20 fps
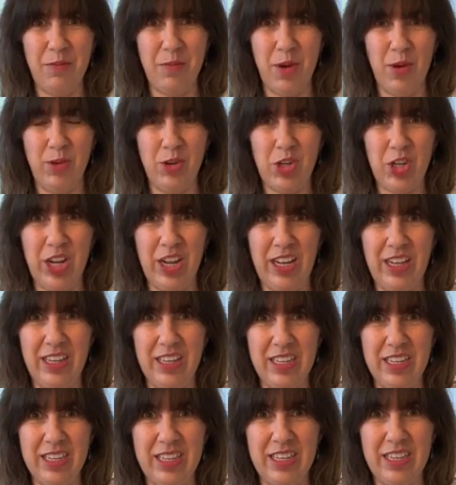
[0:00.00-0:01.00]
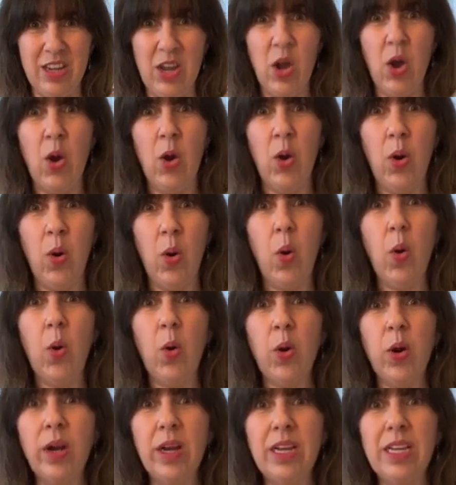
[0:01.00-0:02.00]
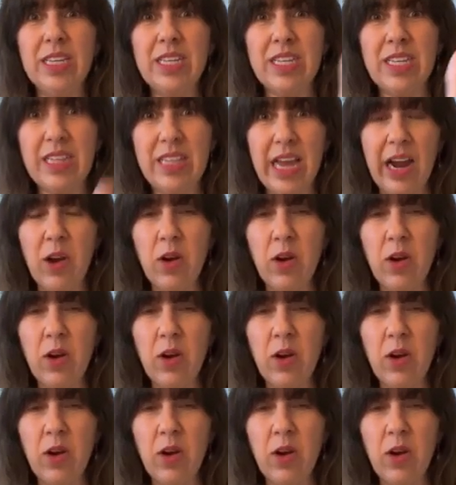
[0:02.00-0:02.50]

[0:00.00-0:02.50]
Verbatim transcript: emotions? Or is